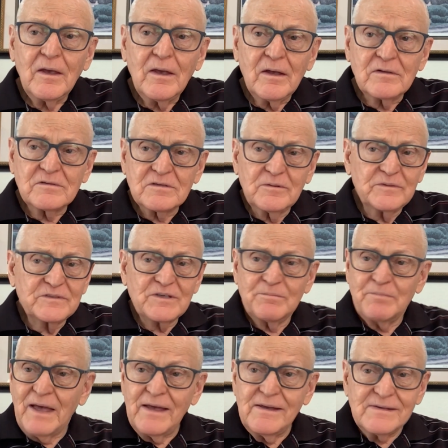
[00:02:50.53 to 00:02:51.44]
And so it was
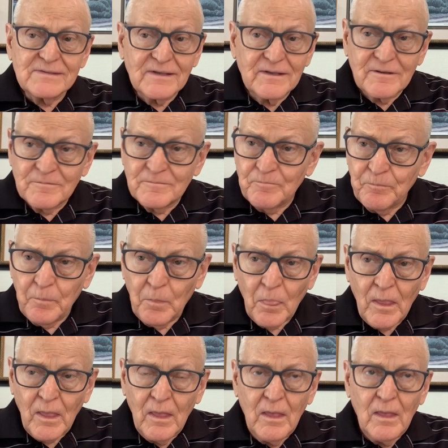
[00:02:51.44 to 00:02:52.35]
amazing.
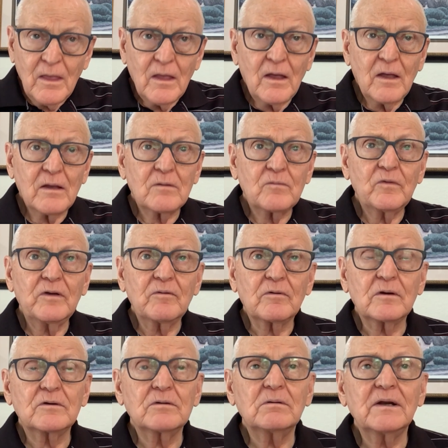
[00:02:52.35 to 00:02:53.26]
And we
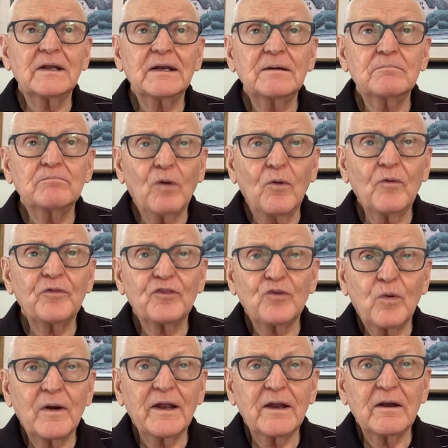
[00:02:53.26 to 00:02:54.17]
were both
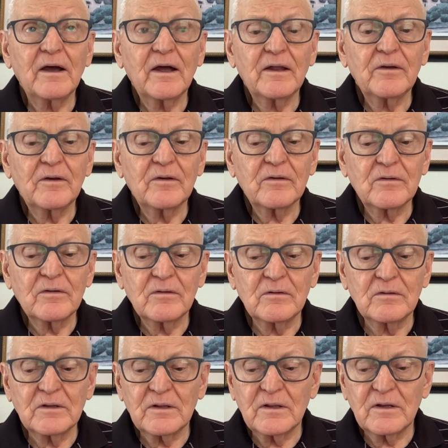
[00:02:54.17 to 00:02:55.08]
29 years
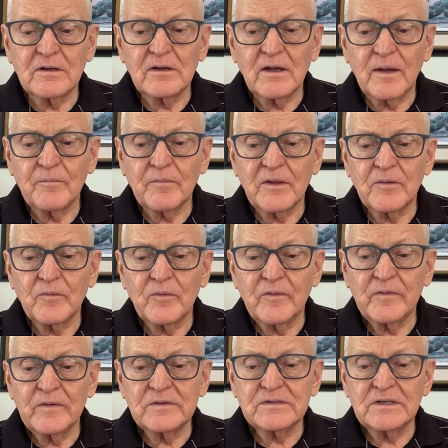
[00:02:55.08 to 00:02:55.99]
old at the time that
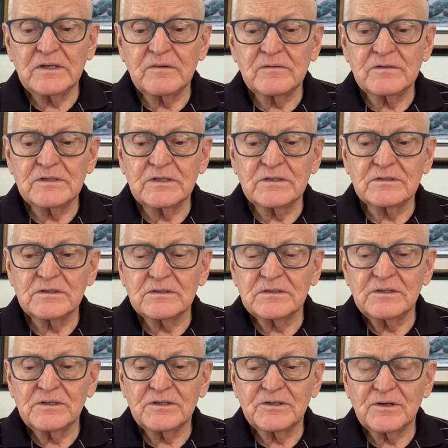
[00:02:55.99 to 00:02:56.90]
we received
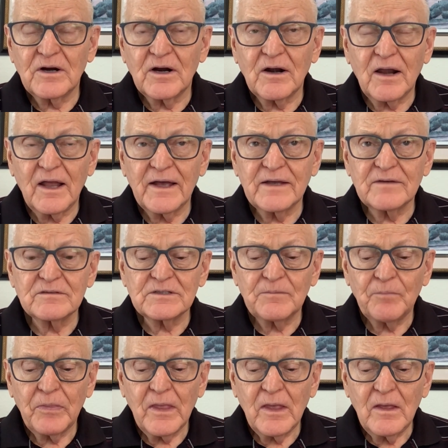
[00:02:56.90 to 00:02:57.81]
Jesus into our lives.
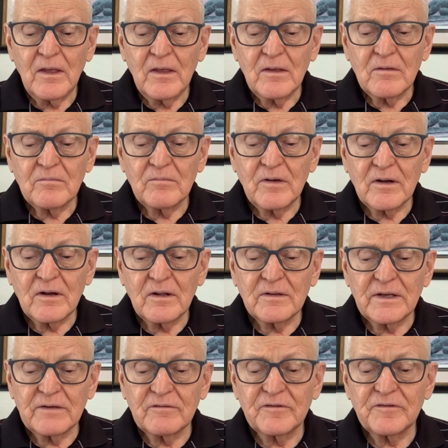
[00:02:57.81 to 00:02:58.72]
But I'll
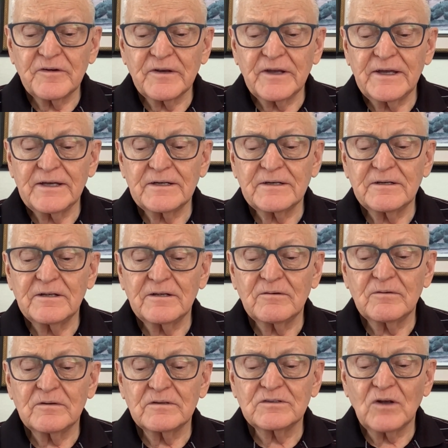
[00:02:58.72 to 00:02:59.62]
never forget,
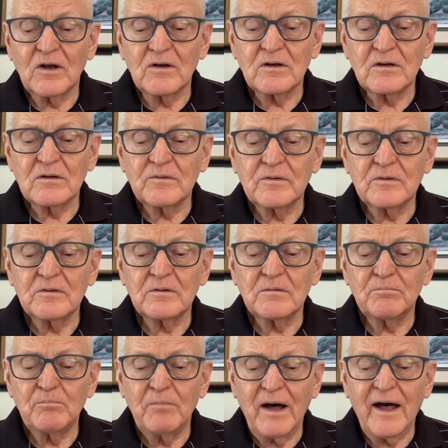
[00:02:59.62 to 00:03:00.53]
it was
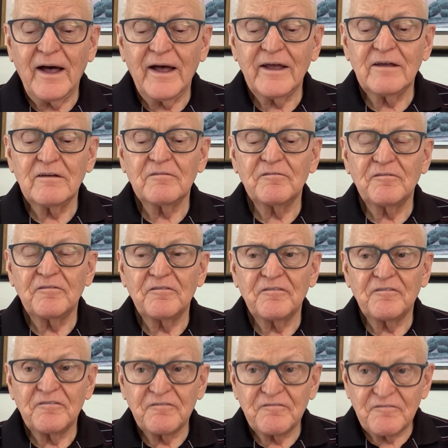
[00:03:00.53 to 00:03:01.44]
all by
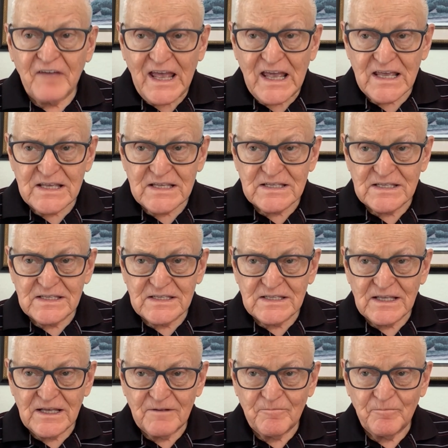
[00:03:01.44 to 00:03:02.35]
faith.